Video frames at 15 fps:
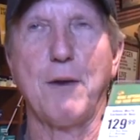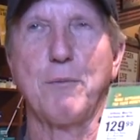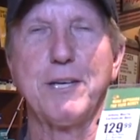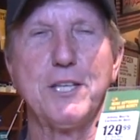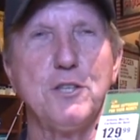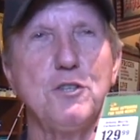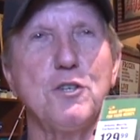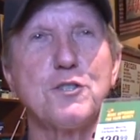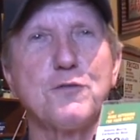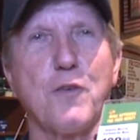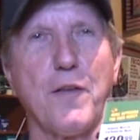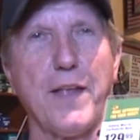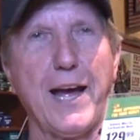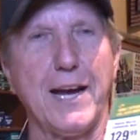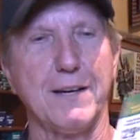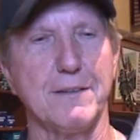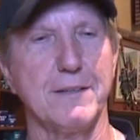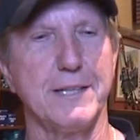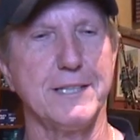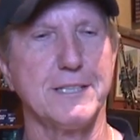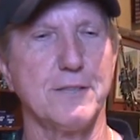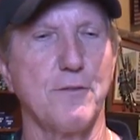we use for that.
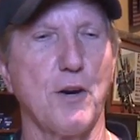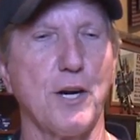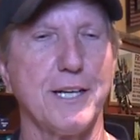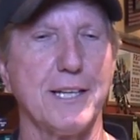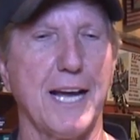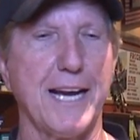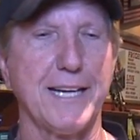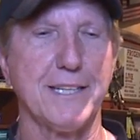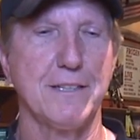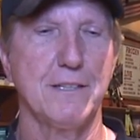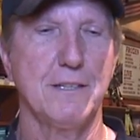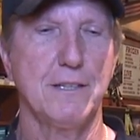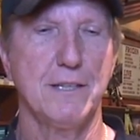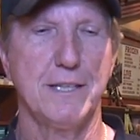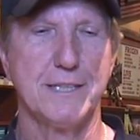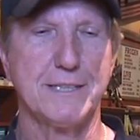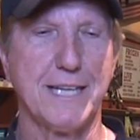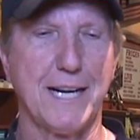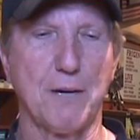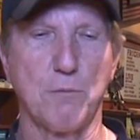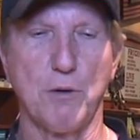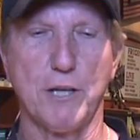It's a very light, it's
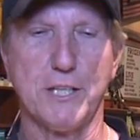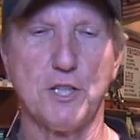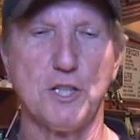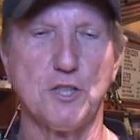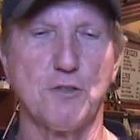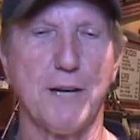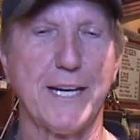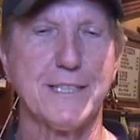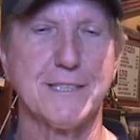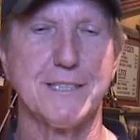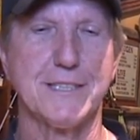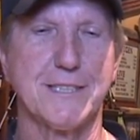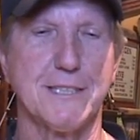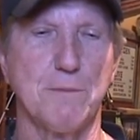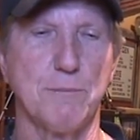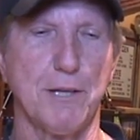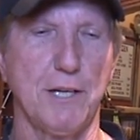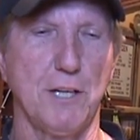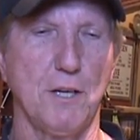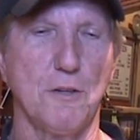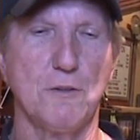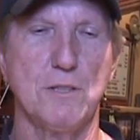got a really good drag system, you
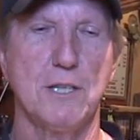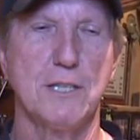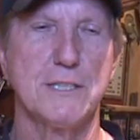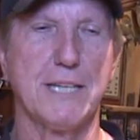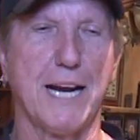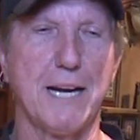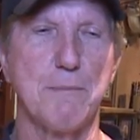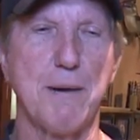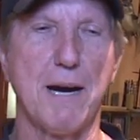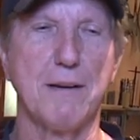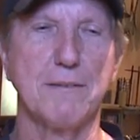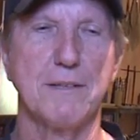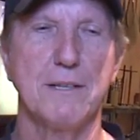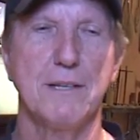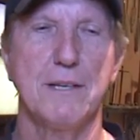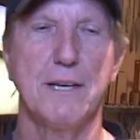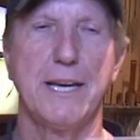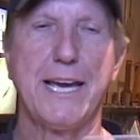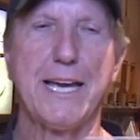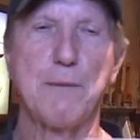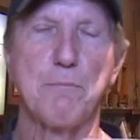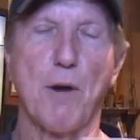know. Got about
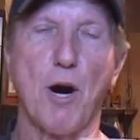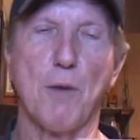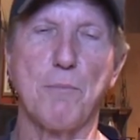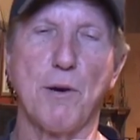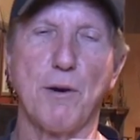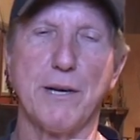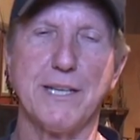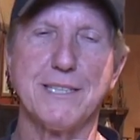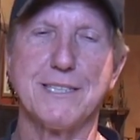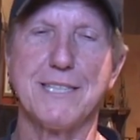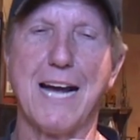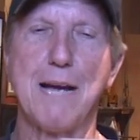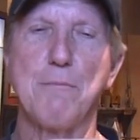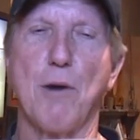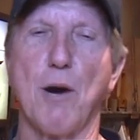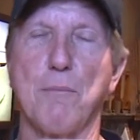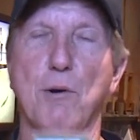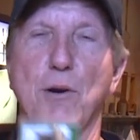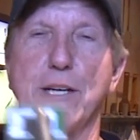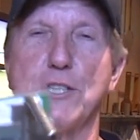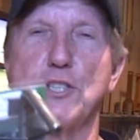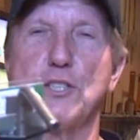8 ball bearings, 9 ball
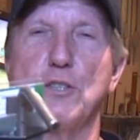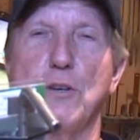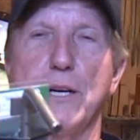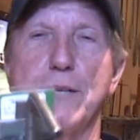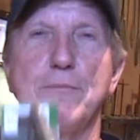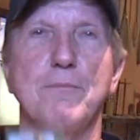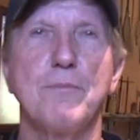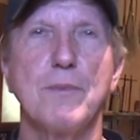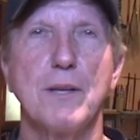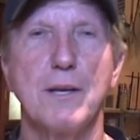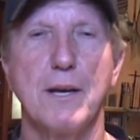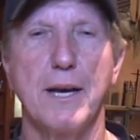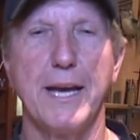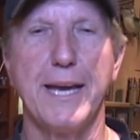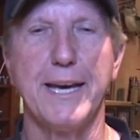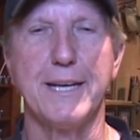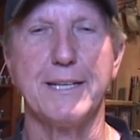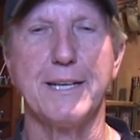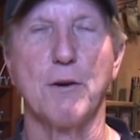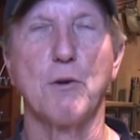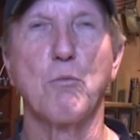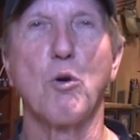bearings to it,
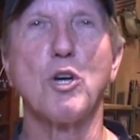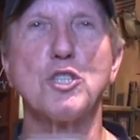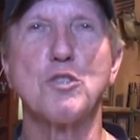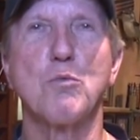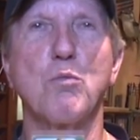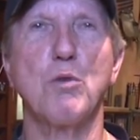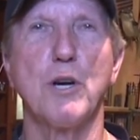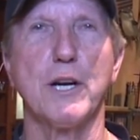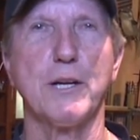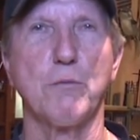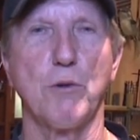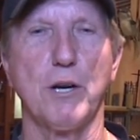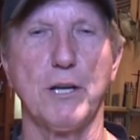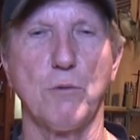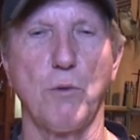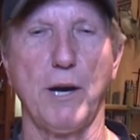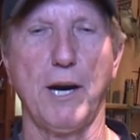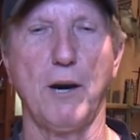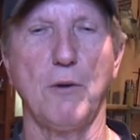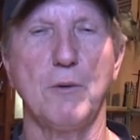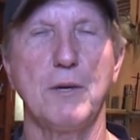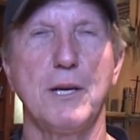and it works really, really
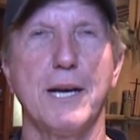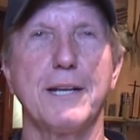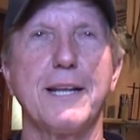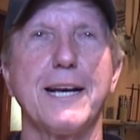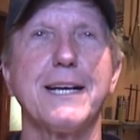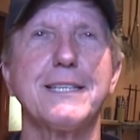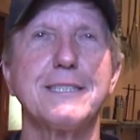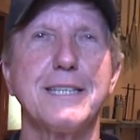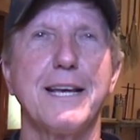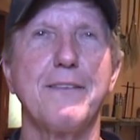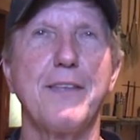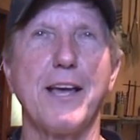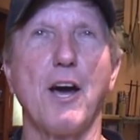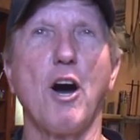well. And like I said, they